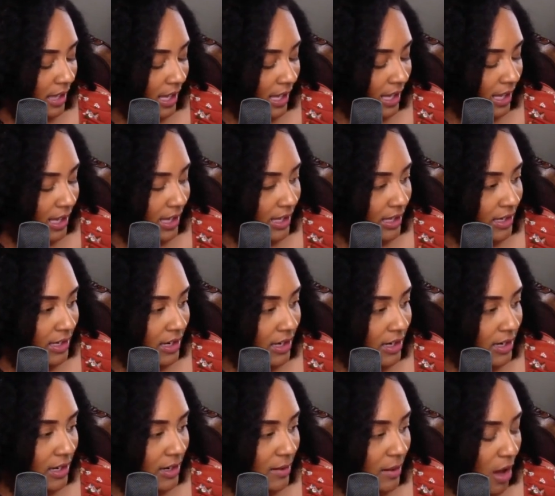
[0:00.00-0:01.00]
in
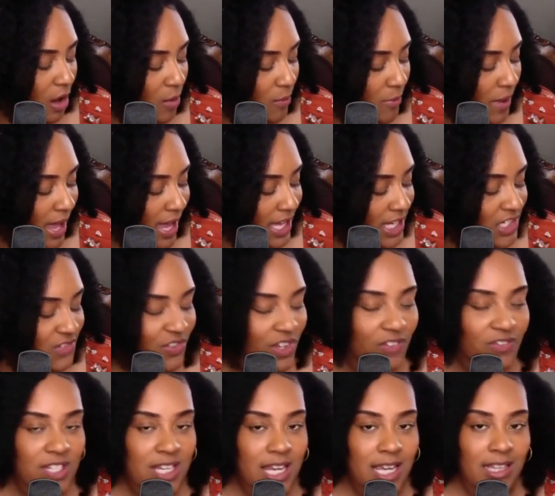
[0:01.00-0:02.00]
on page
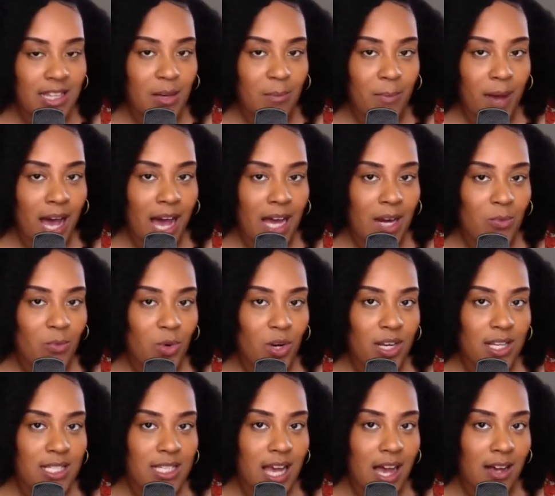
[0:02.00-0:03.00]
50 at the bottom where
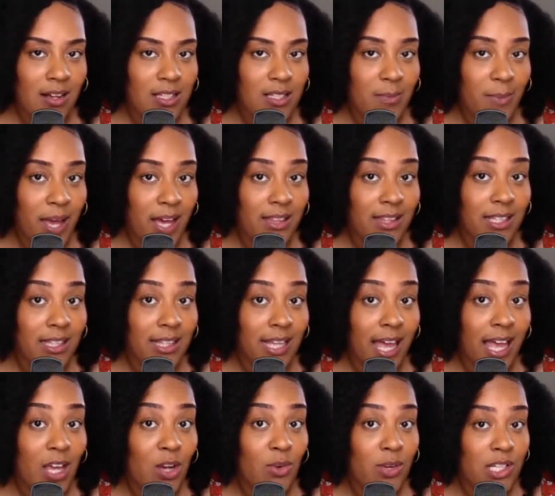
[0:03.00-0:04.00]
it talked about the
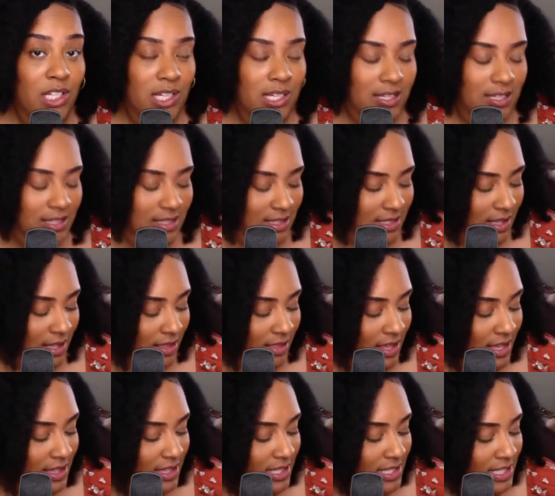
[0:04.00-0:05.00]
languages
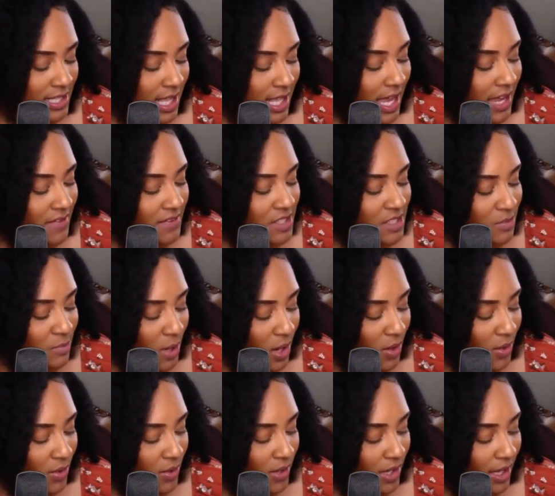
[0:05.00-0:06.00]
that the slaves
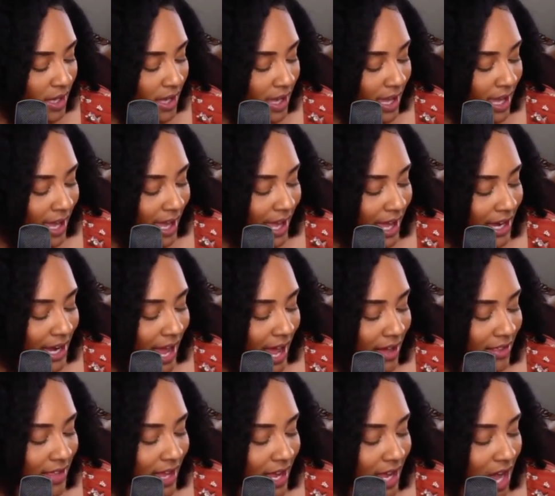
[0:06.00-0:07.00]
spoke and
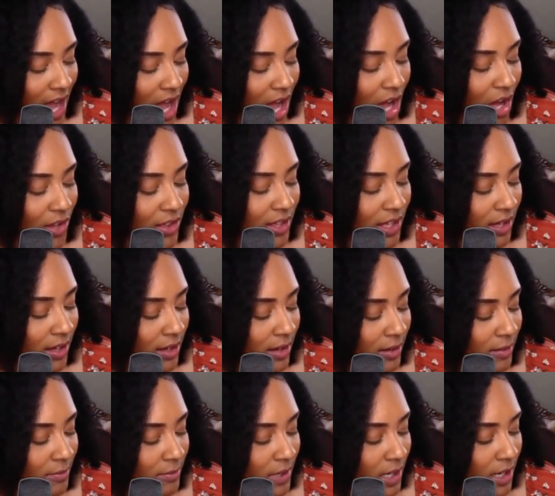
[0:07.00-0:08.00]
how they called
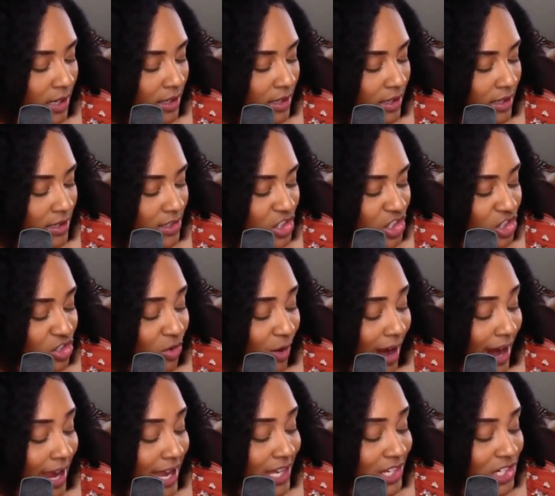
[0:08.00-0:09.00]
them
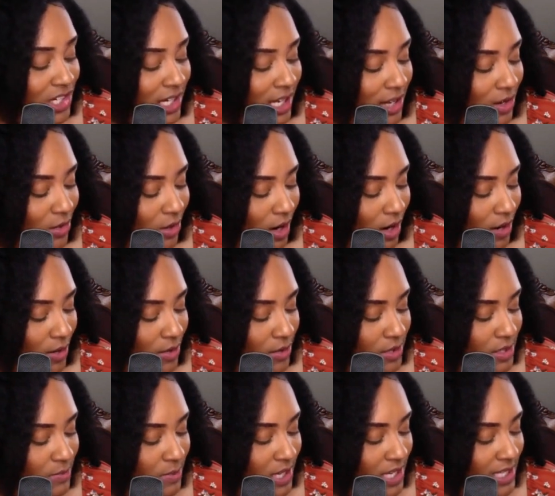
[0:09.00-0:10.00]
strange
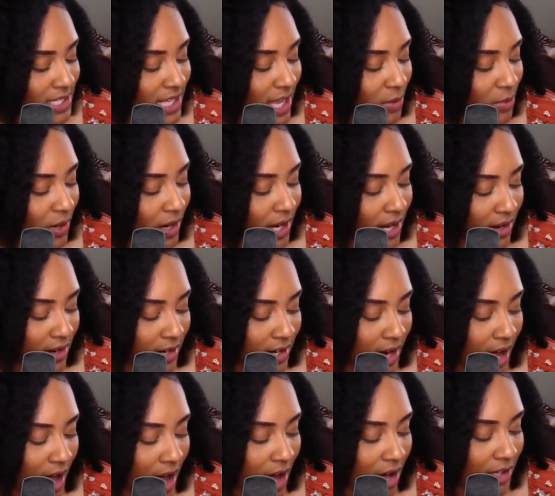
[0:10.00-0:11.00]
Negroes because they were hearing
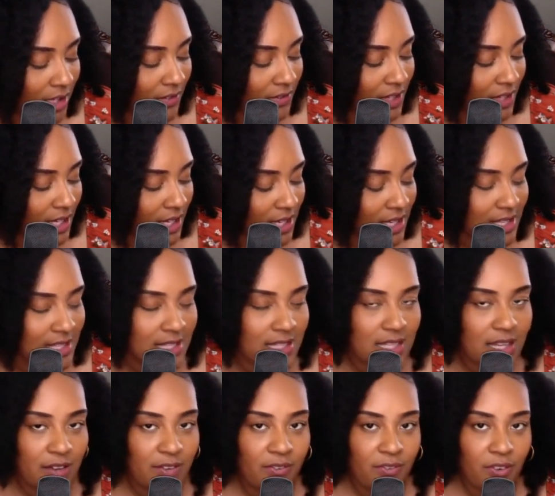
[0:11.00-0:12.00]
all of these
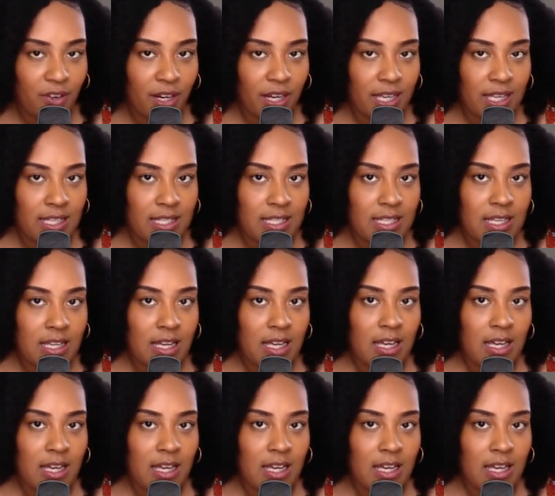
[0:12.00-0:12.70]
different